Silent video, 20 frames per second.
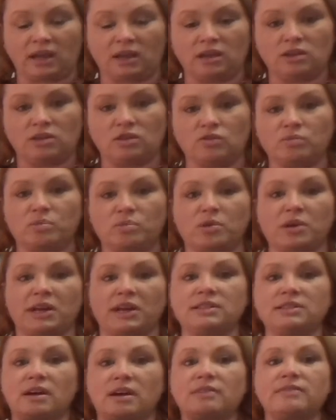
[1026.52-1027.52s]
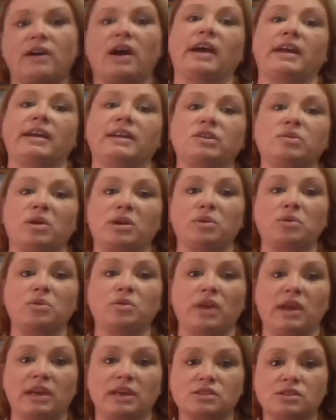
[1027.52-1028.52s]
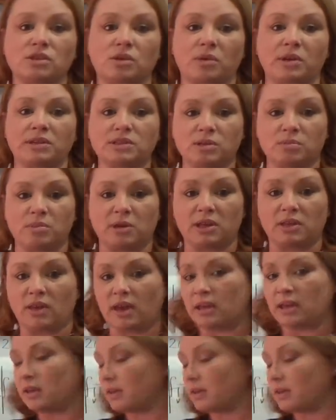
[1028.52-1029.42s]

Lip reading: you've predefined what you think it's going to be like.